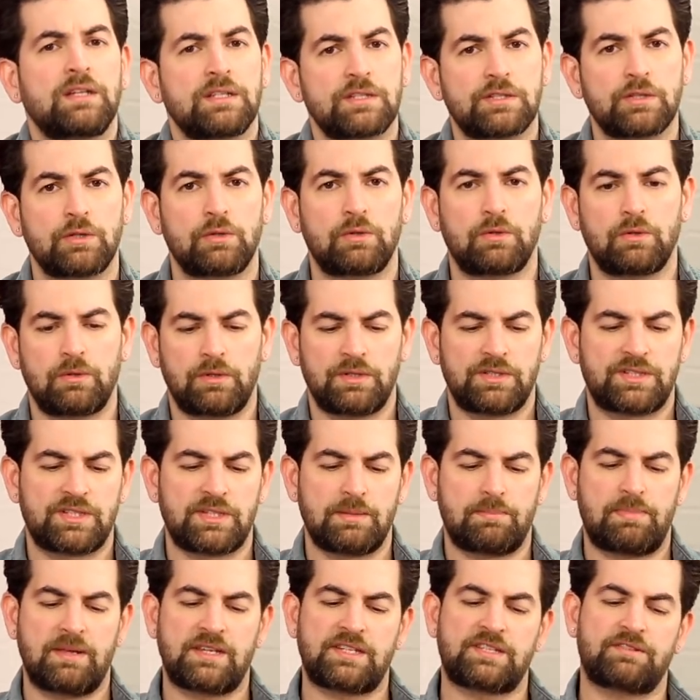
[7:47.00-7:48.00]
So it's
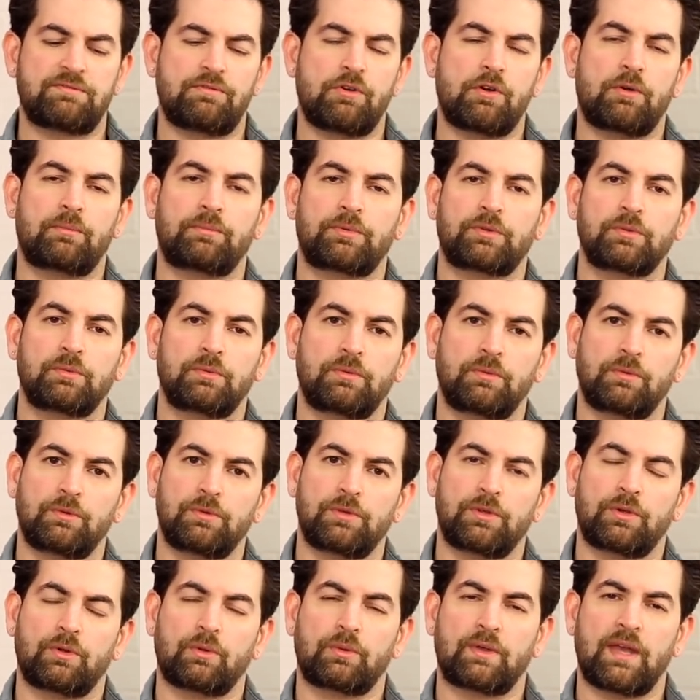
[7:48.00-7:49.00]
the best form to
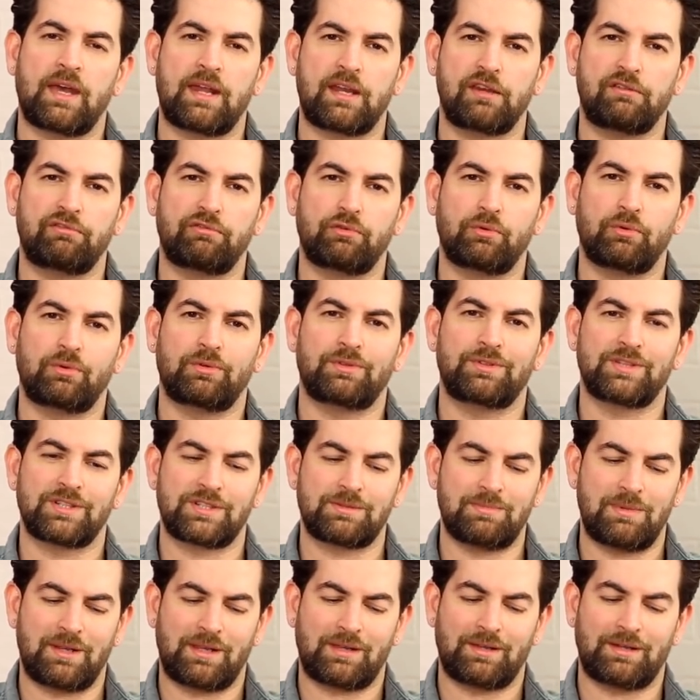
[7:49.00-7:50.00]
you know carry food.
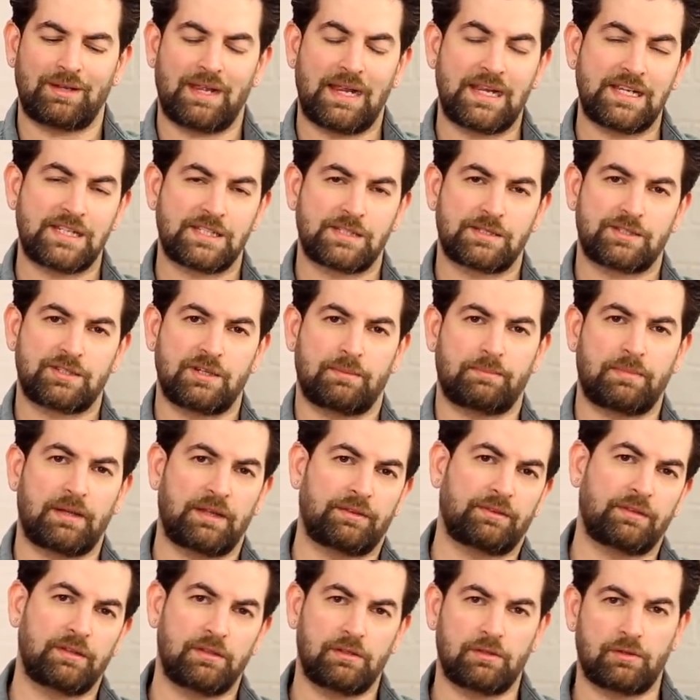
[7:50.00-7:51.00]
Just make a nice
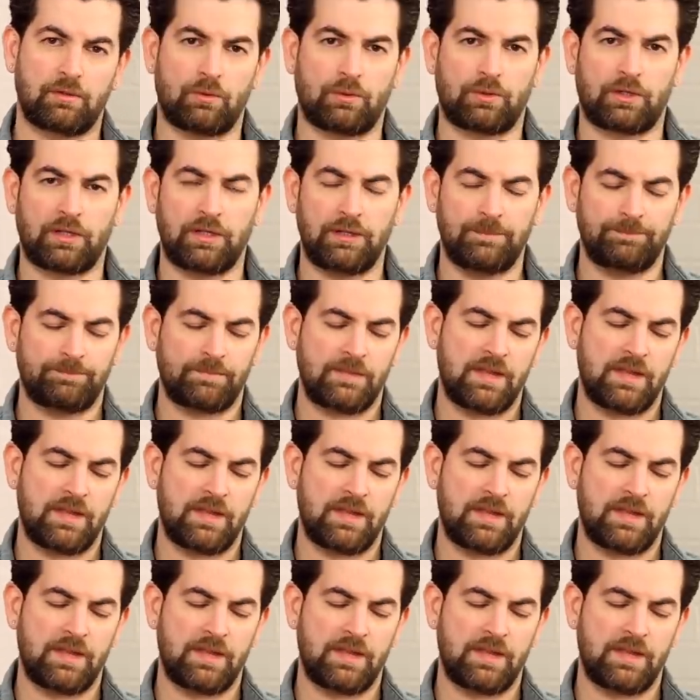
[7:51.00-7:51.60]
chapati roti